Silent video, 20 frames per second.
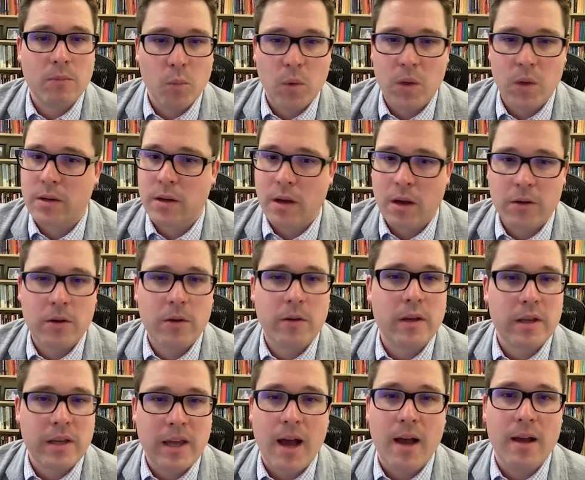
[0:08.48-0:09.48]
would tell you
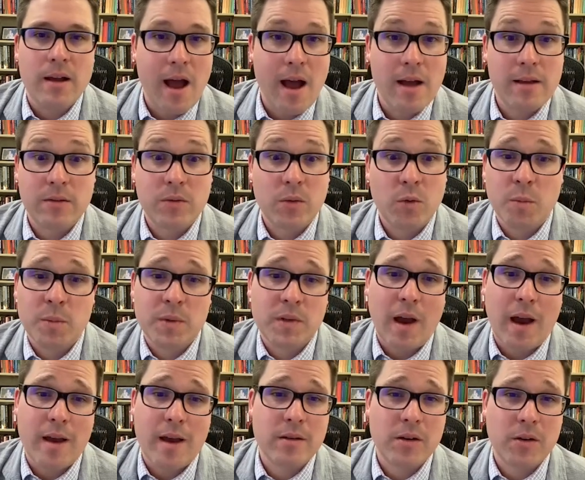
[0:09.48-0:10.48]
that, yeah, as group
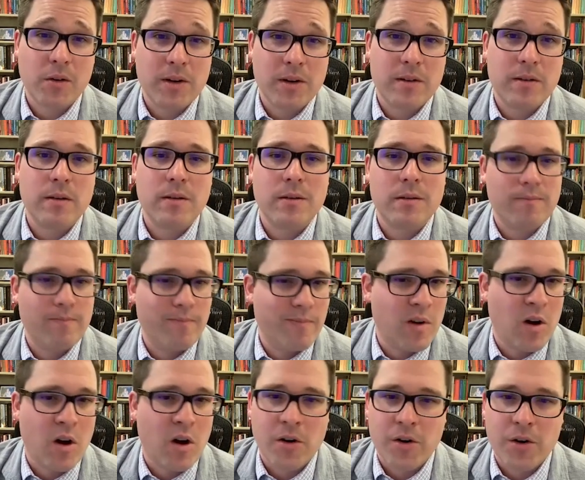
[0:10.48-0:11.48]
size increases,
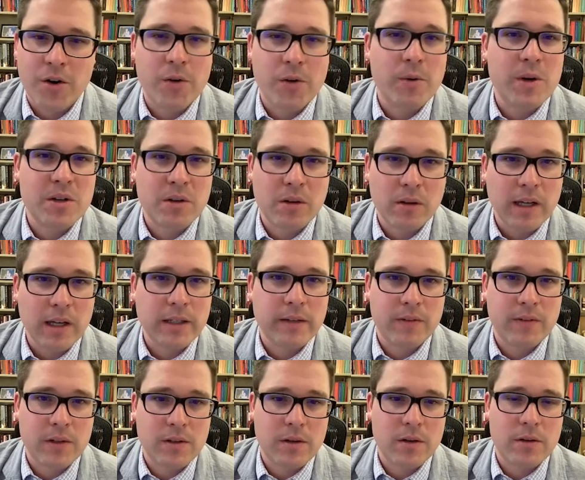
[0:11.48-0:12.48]
harder to reach collective
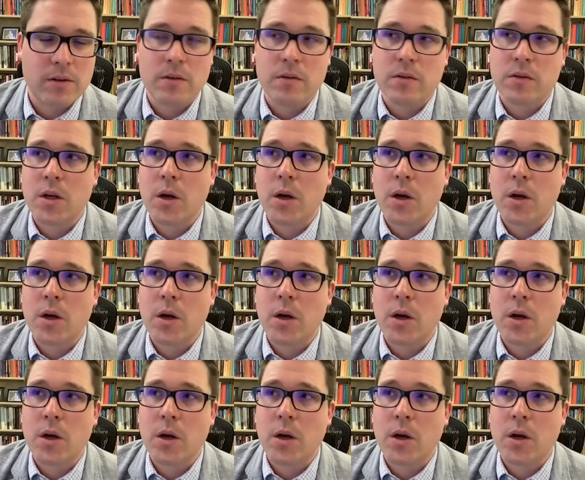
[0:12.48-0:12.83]
decisions.